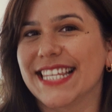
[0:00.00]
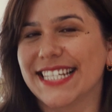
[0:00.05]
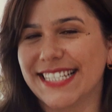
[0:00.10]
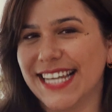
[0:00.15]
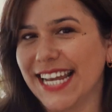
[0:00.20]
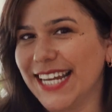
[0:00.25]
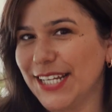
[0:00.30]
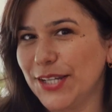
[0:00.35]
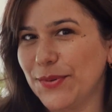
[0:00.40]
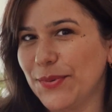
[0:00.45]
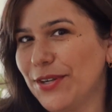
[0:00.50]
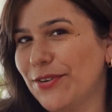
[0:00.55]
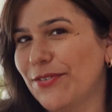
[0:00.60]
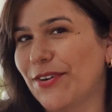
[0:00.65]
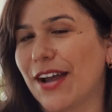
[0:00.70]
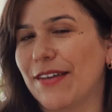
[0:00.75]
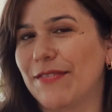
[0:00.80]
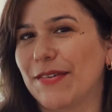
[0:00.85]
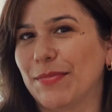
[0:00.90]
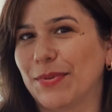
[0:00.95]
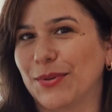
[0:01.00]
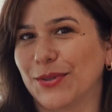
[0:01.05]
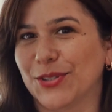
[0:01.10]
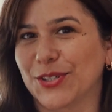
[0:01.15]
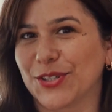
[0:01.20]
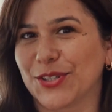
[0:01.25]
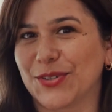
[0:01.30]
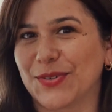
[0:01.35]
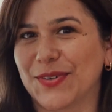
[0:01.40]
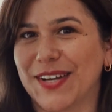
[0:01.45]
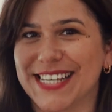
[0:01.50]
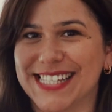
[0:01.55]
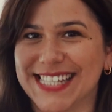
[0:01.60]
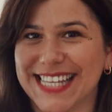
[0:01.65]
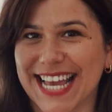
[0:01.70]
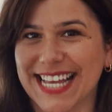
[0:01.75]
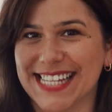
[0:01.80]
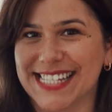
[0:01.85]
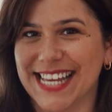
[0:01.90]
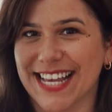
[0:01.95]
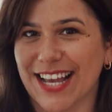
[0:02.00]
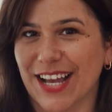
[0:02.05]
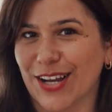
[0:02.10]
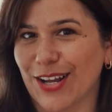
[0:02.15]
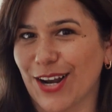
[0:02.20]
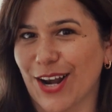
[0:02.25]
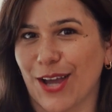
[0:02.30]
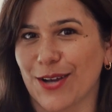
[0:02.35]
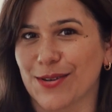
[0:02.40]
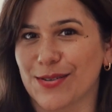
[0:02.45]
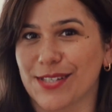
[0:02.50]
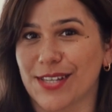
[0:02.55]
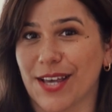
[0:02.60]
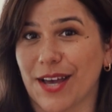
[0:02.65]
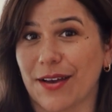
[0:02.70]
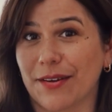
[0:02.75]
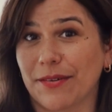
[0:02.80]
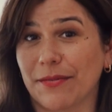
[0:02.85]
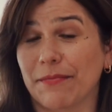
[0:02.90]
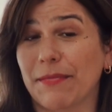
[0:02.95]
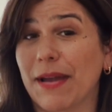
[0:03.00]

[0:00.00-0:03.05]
The date you will arrive in Portugal is getting closer.